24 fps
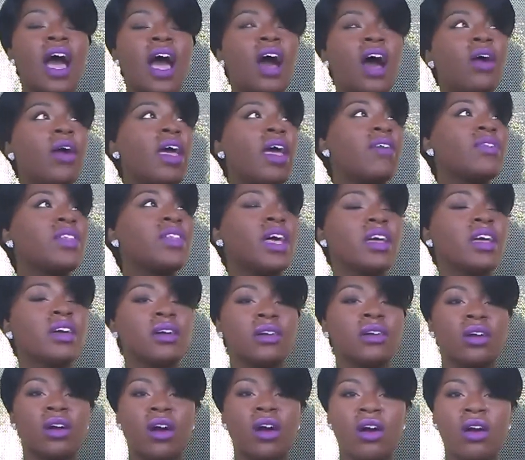I'll have like
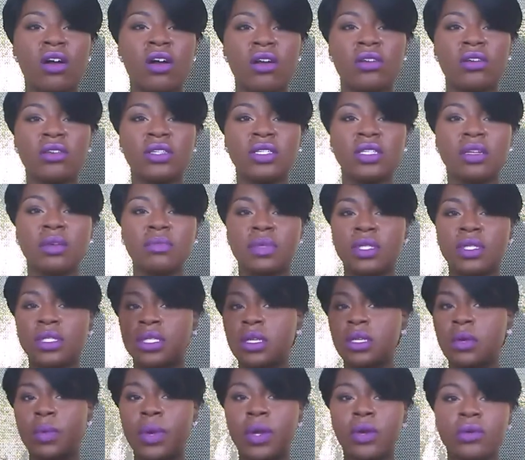a card or something
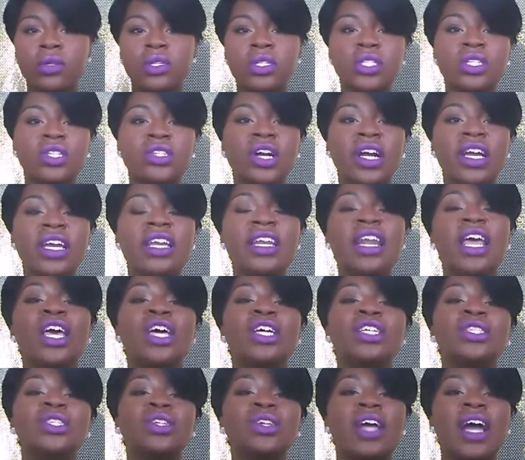somewhere on the screen
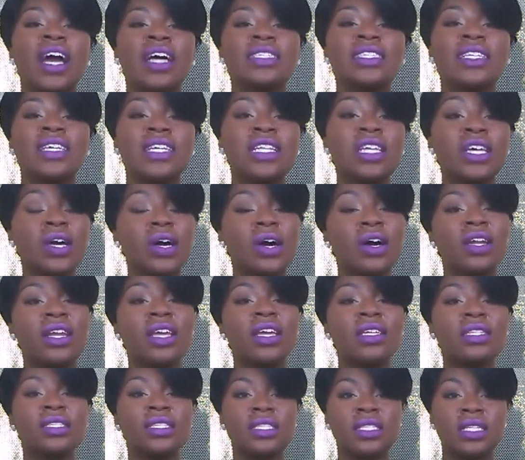so you guys can click on
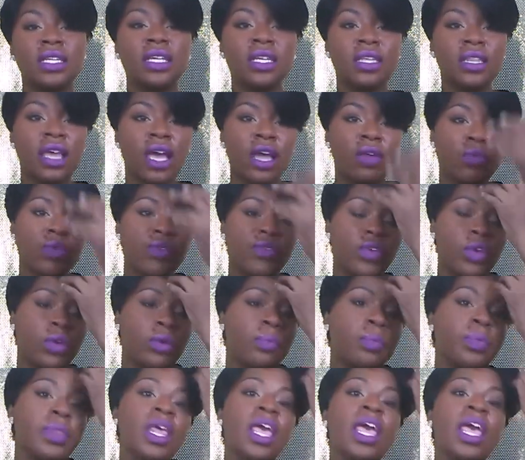it and see that review.